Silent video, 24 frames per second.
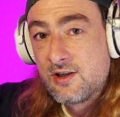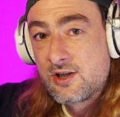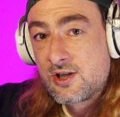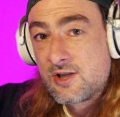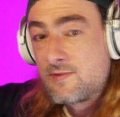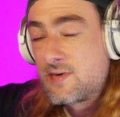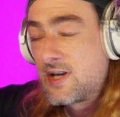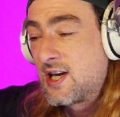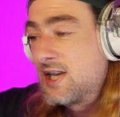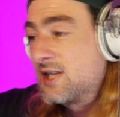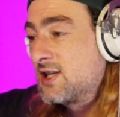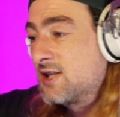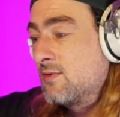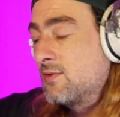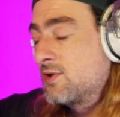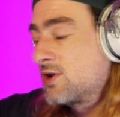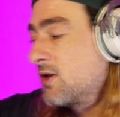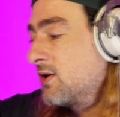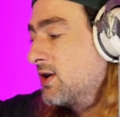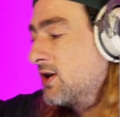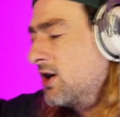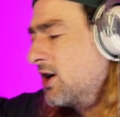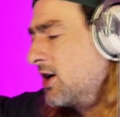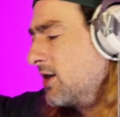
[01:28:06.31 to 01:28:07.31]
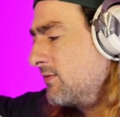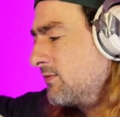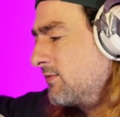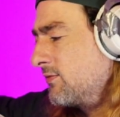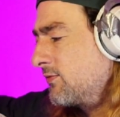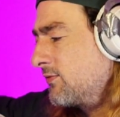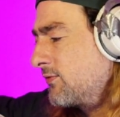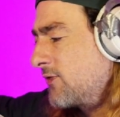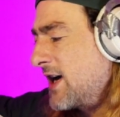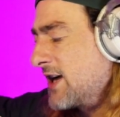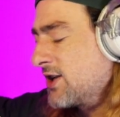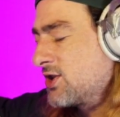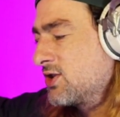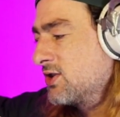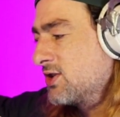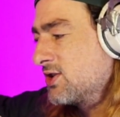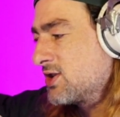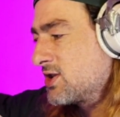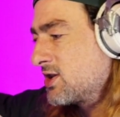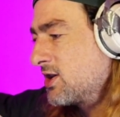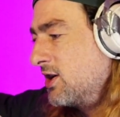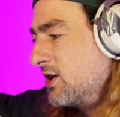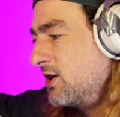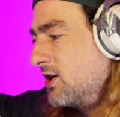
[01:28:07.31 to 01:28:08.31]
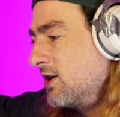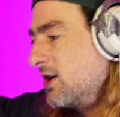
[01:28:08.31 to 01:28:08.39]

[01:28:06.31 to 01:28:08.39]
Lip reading: Some days it was only like fractions,